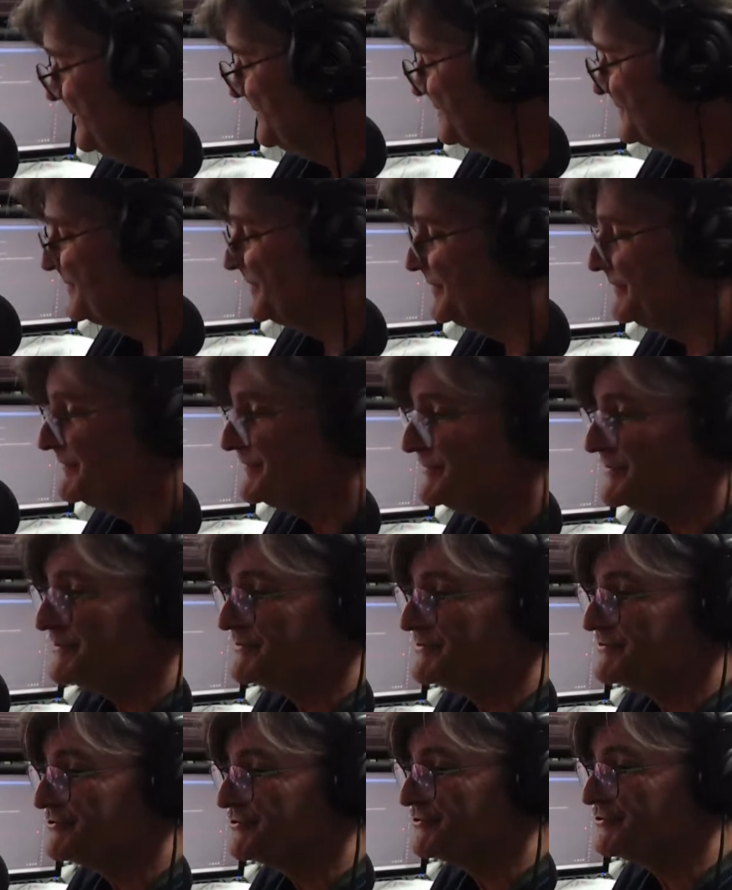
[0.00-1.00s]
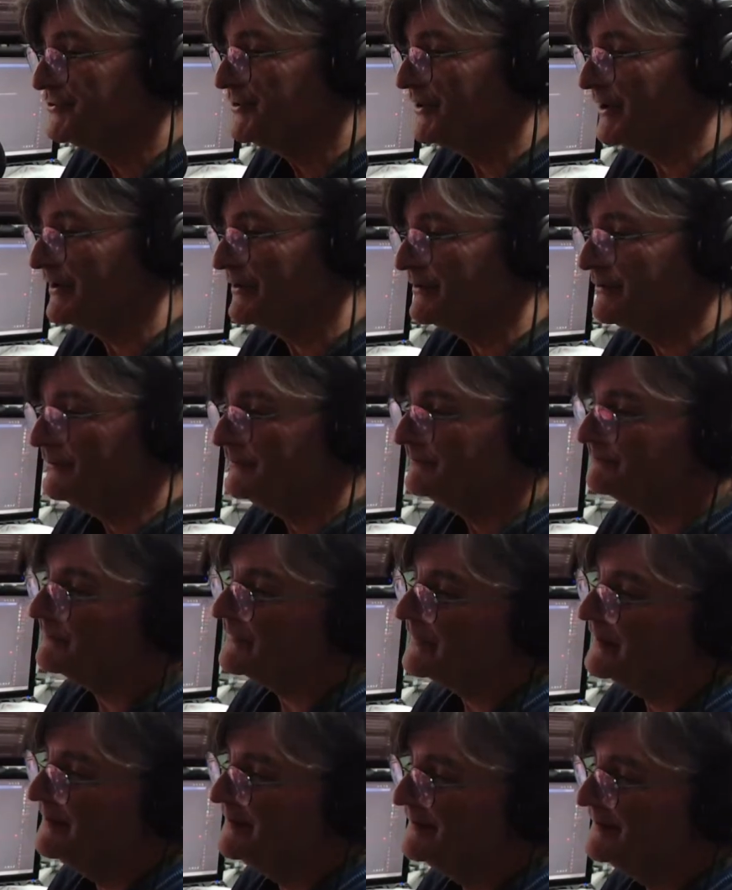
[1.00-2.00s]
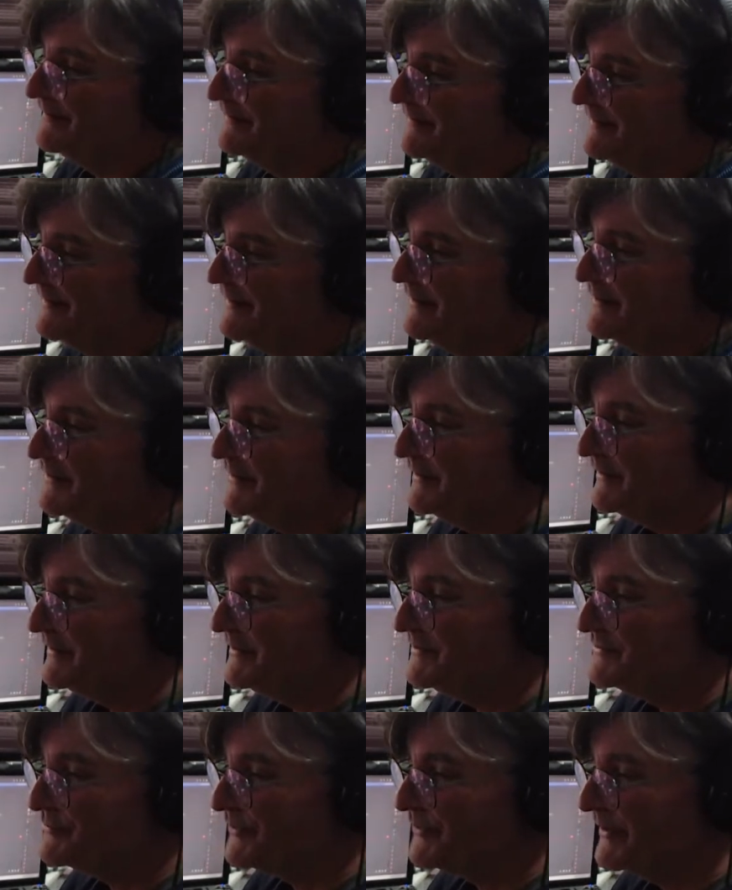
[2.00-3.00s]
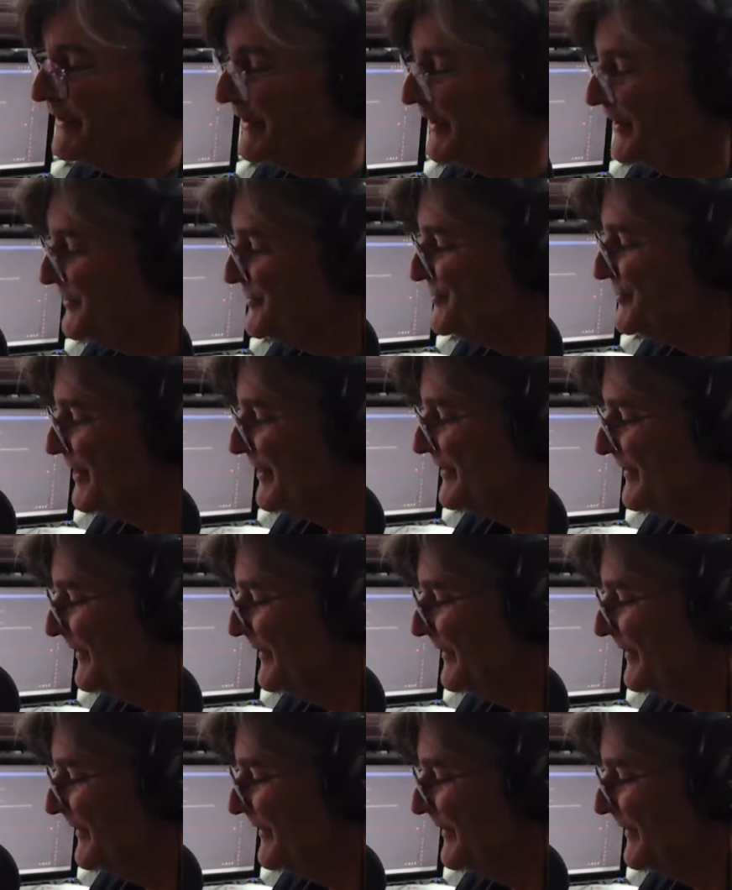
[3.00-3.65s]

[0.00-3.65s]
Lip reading: Steve's studio, in his radio shack